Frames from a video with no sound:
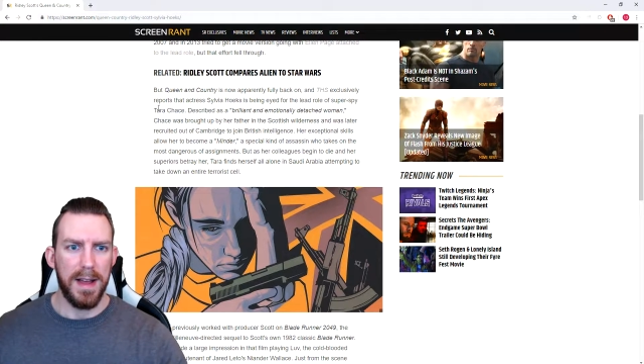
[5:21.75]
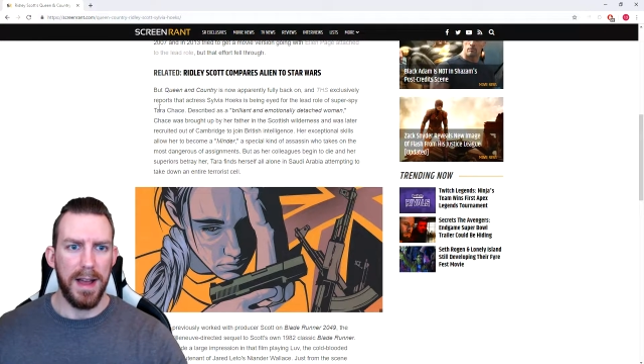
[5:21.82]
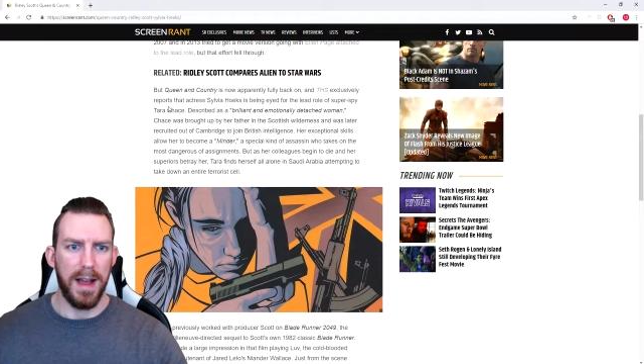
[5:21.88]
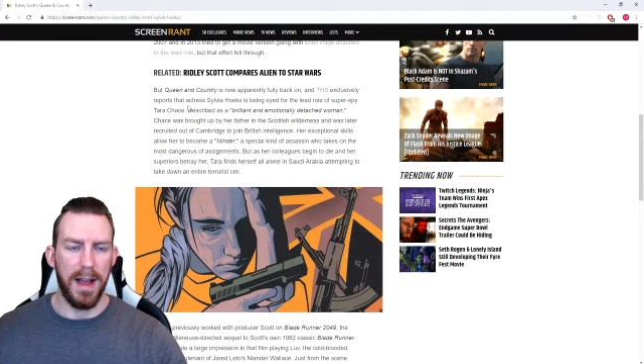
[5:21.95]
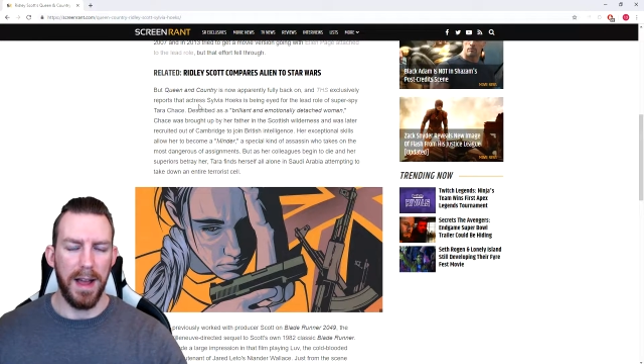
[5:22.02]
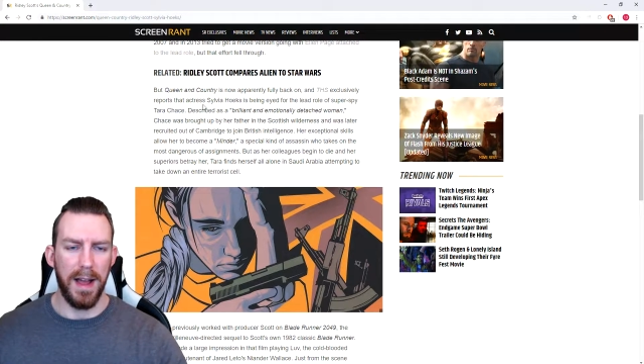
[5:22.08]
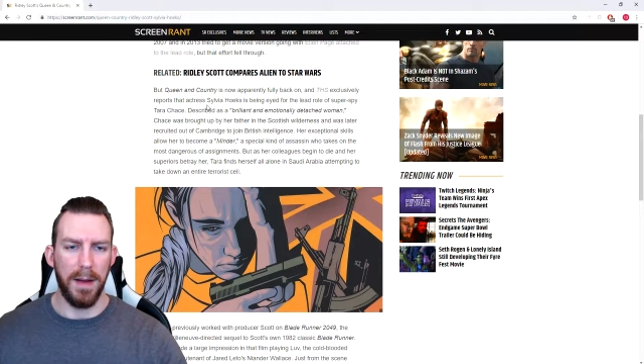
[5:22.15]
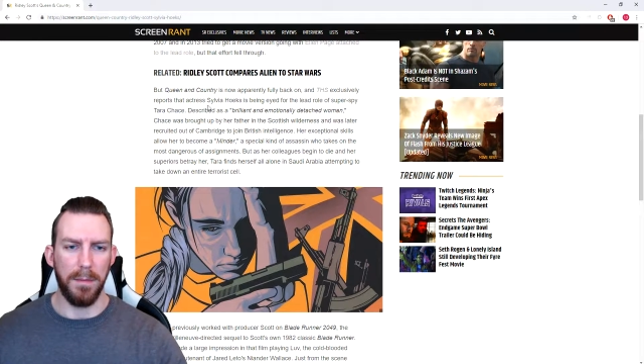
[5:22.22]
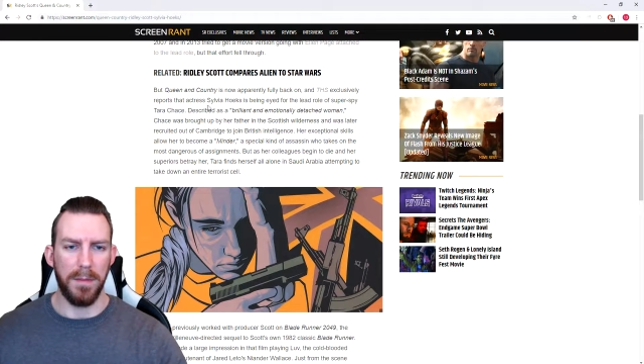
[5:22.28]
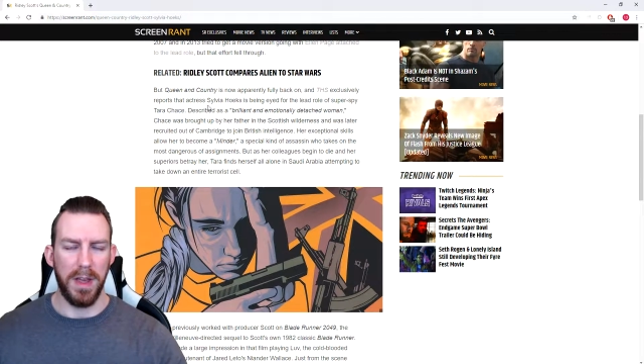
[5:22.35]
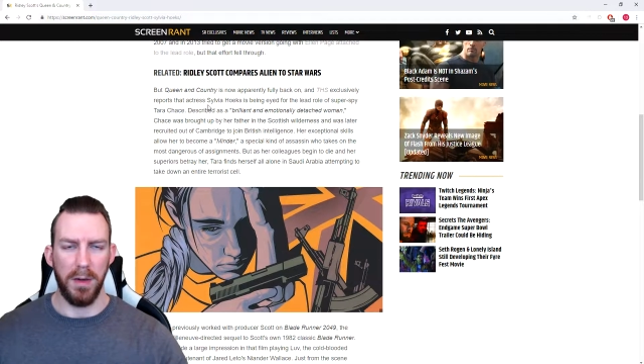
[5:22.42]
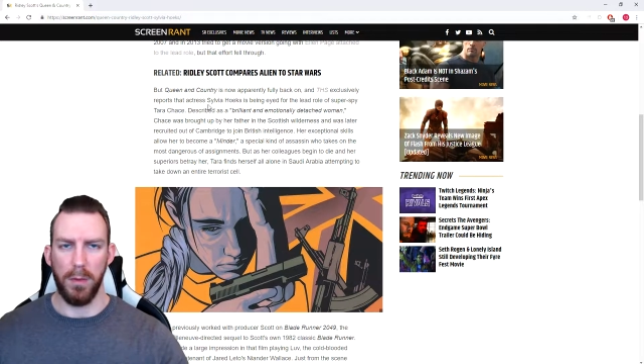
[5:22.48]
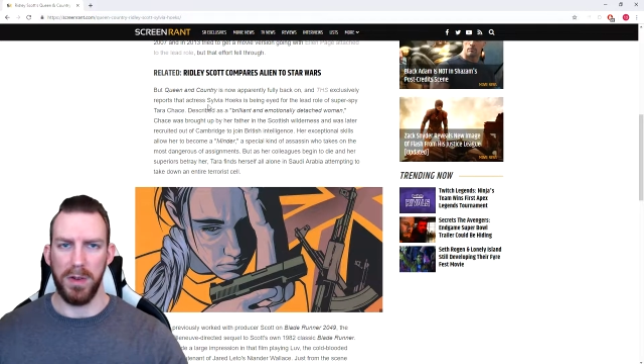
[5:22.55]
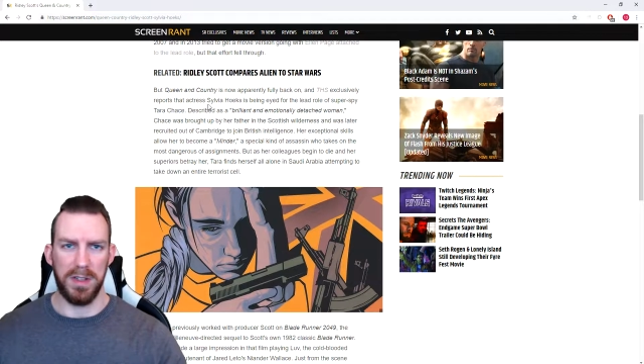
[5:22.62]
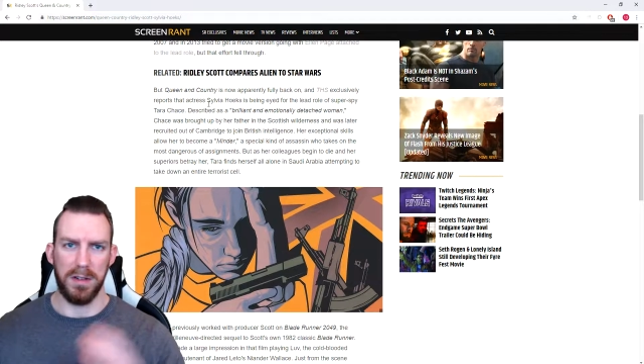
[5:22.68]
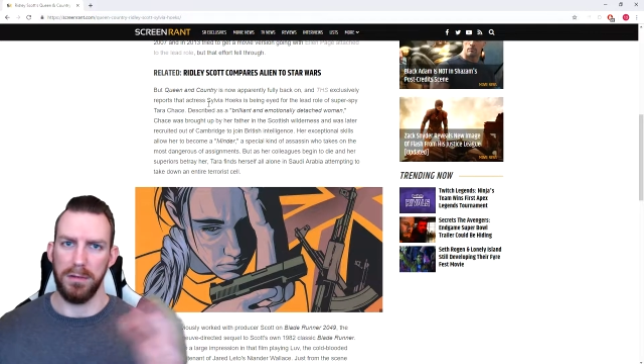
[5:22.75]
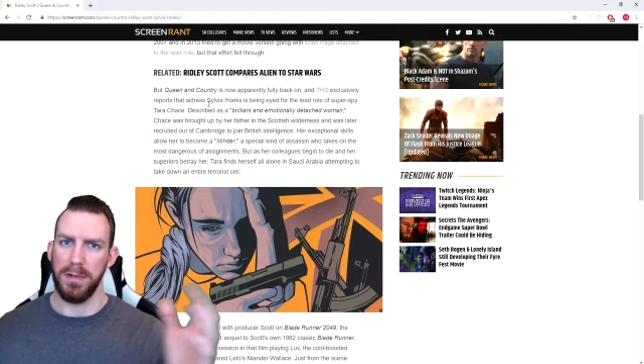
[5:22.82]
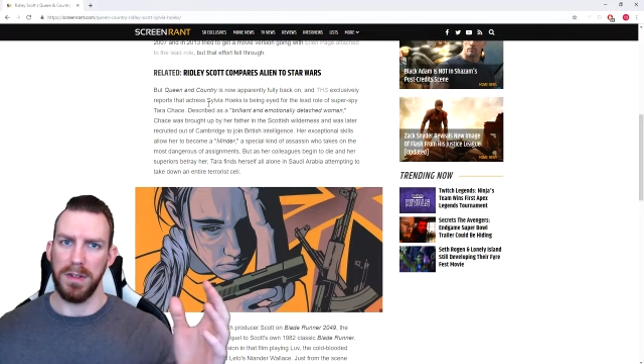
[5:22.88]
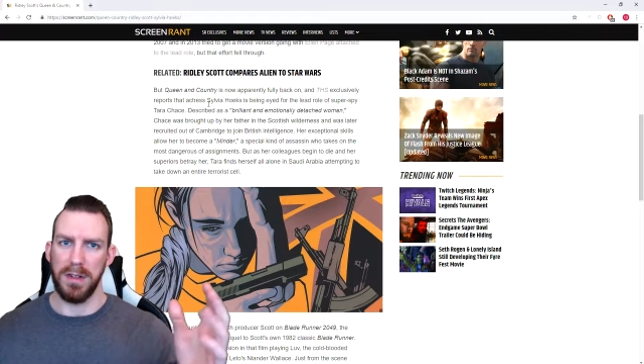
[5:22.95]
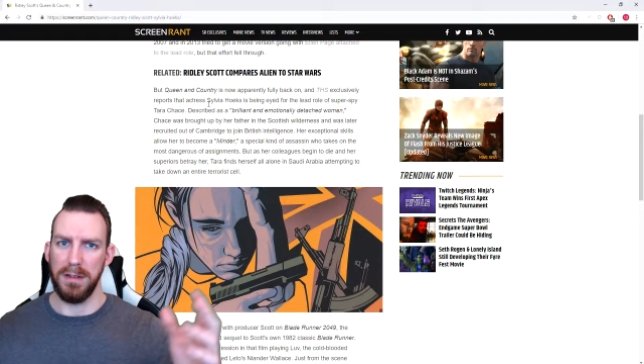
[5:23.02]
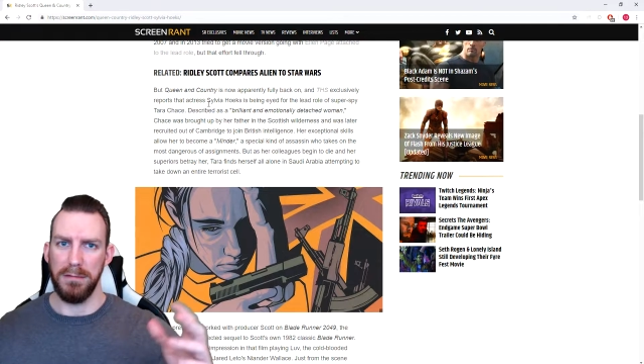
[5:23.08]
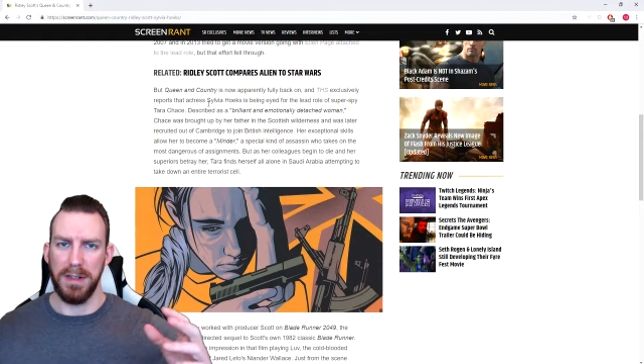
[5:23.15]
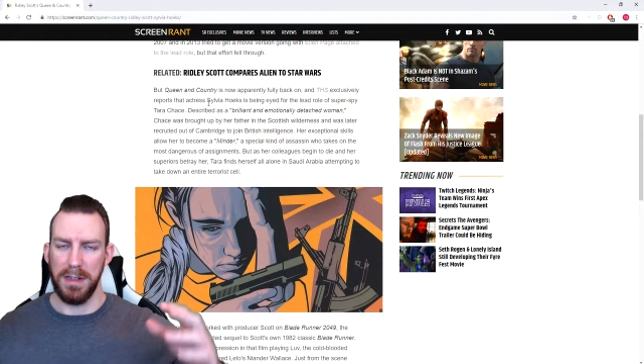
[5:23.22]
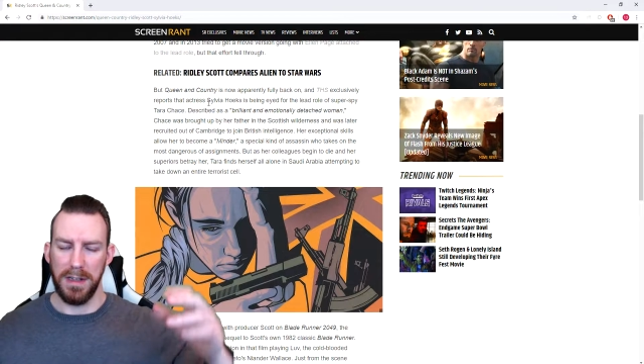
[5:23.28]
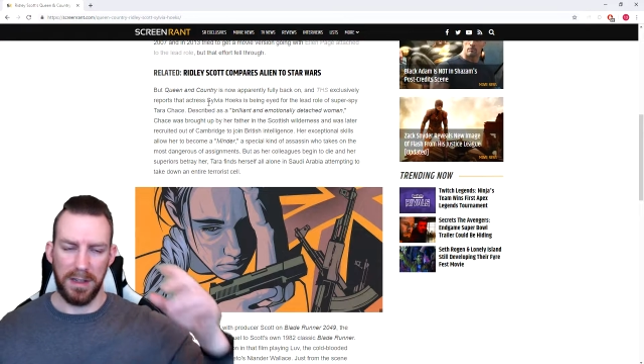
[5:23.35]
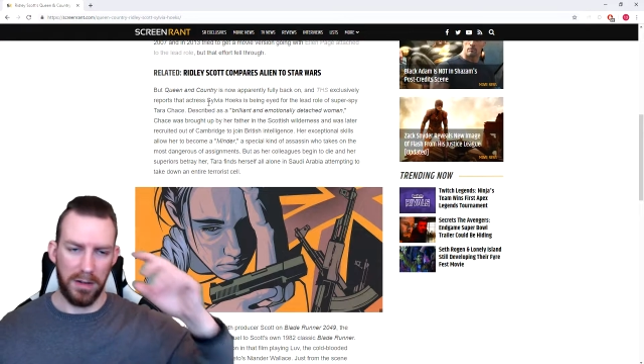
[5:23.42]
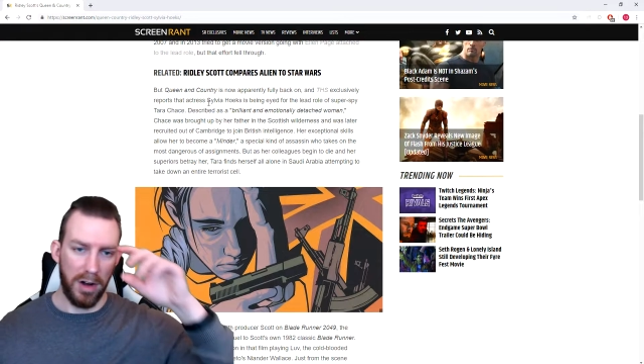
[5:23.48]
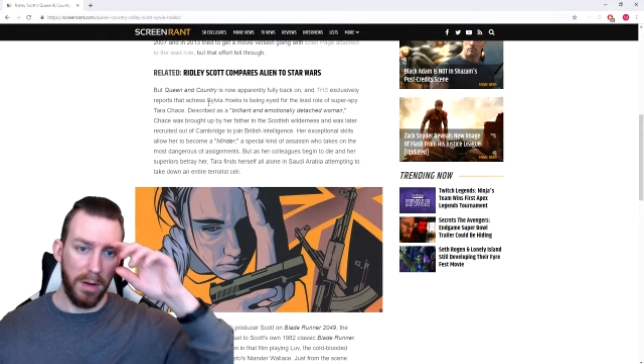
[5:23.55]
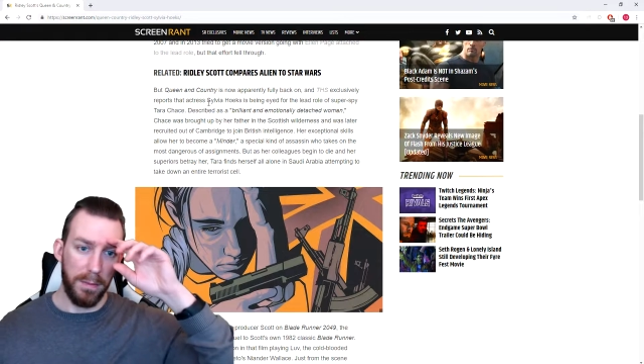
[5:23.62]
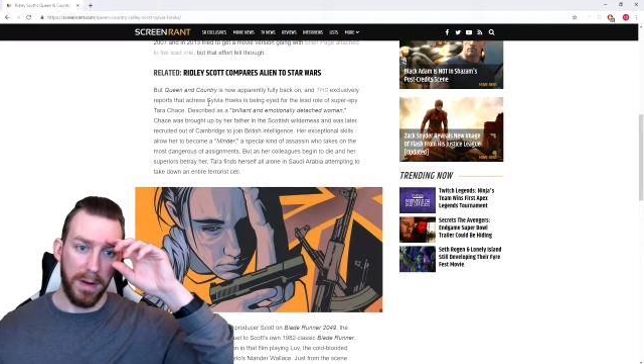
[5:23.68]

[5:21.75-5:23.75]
It wasn't originally Ridley Scott,